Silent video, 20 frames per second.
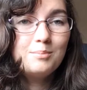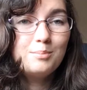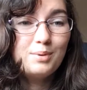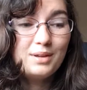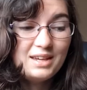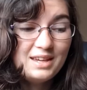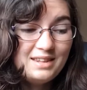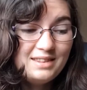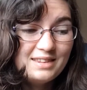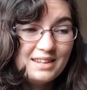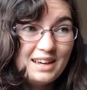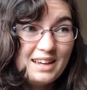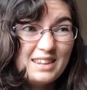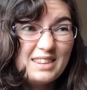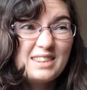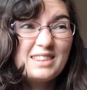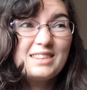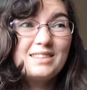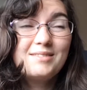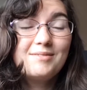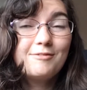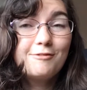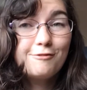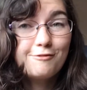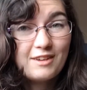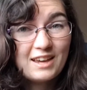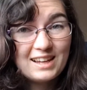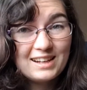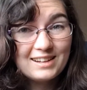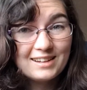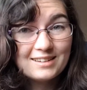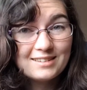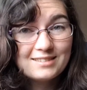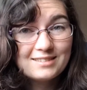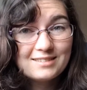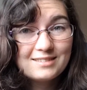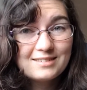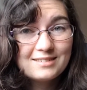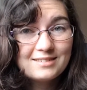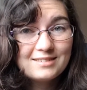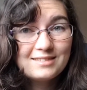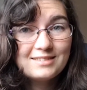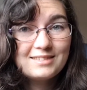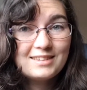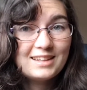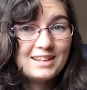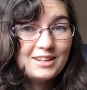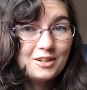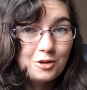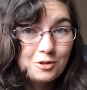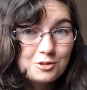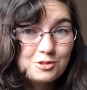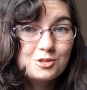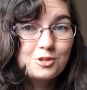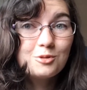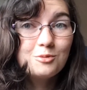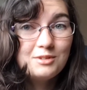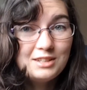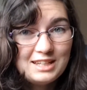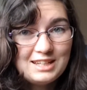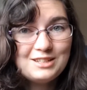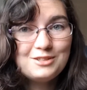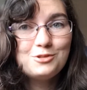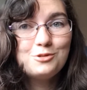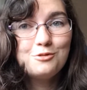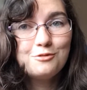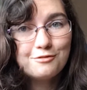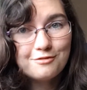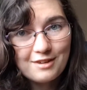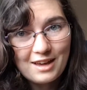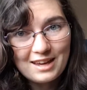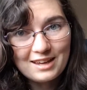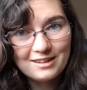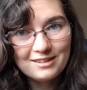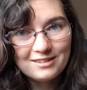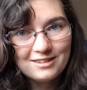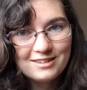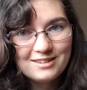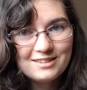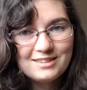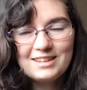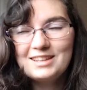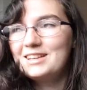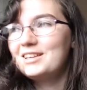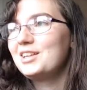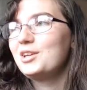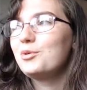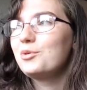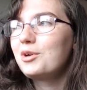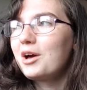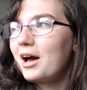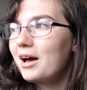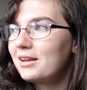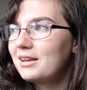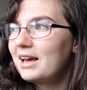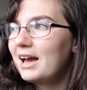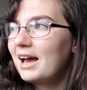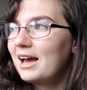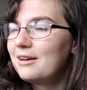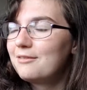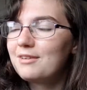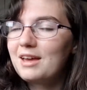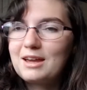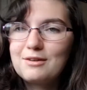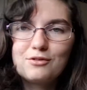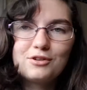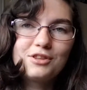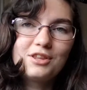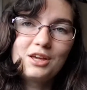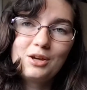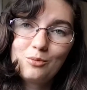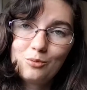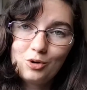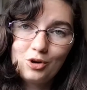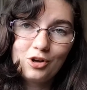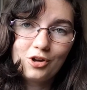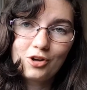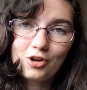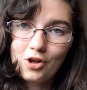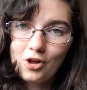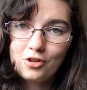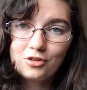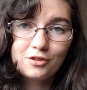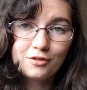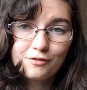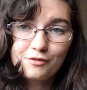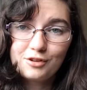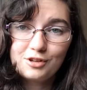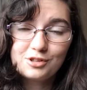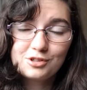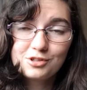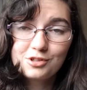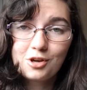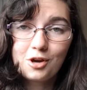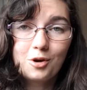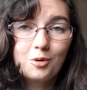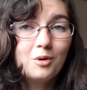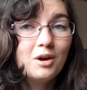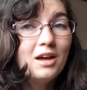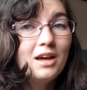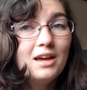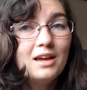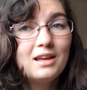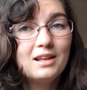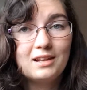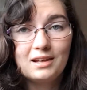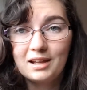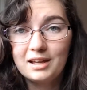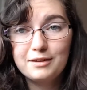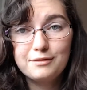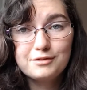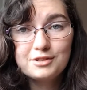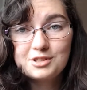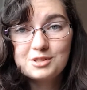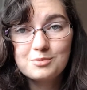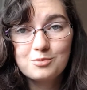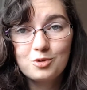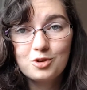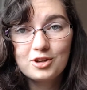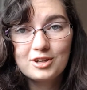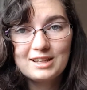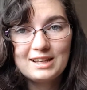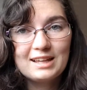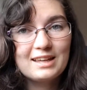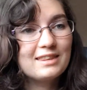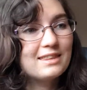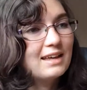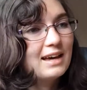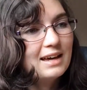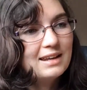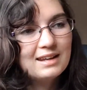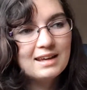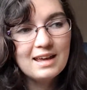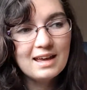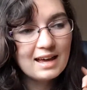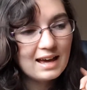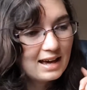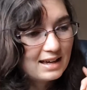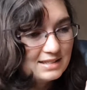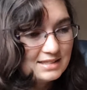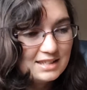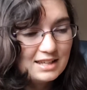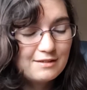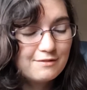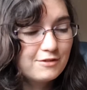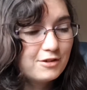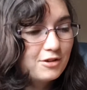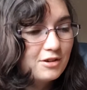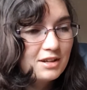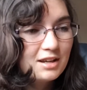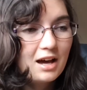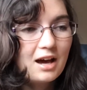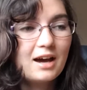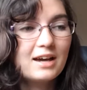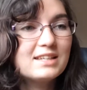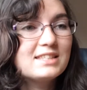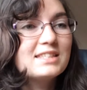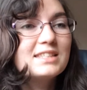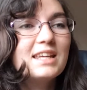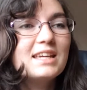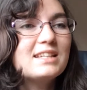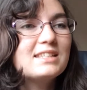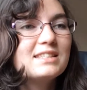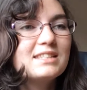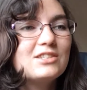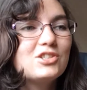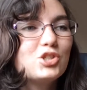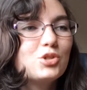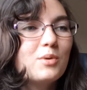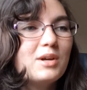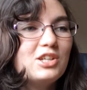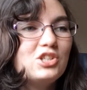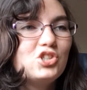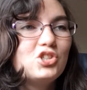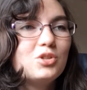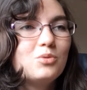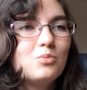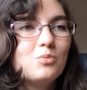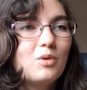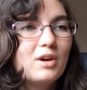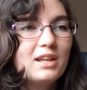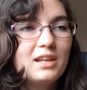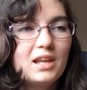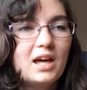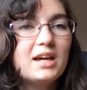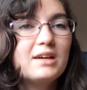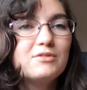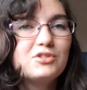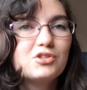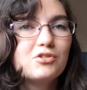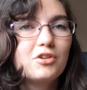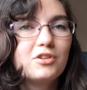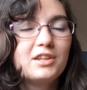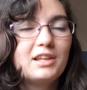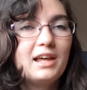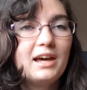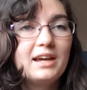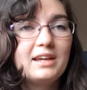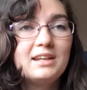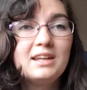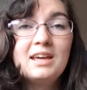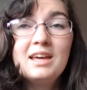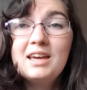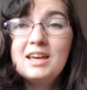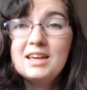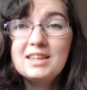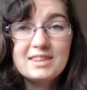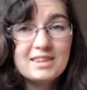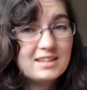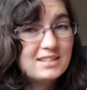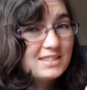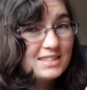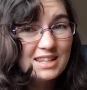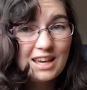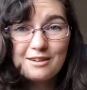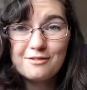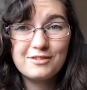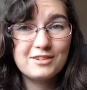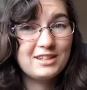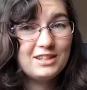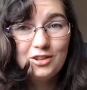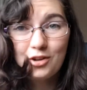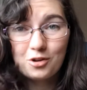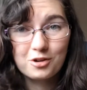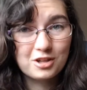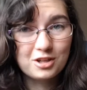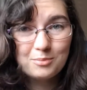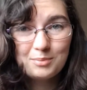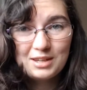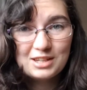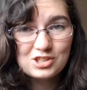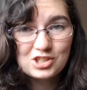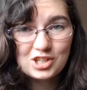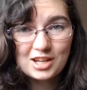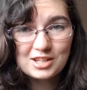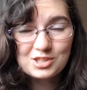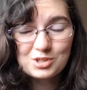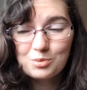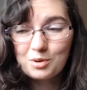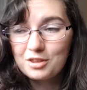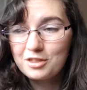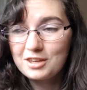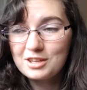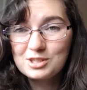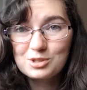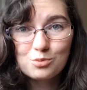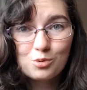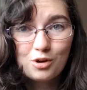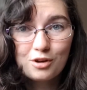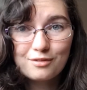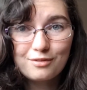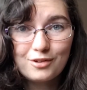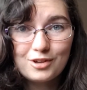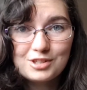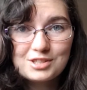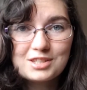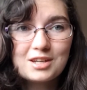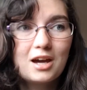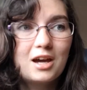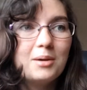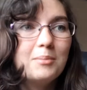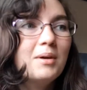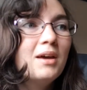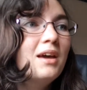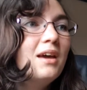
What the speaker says: But in that, failure. They also need to fail. You can't have everything work on the first go. Life doesn't work like that, and if you're in a high-stakes situation where lives are on the line, there's definitely not going to be a chance where things work first time.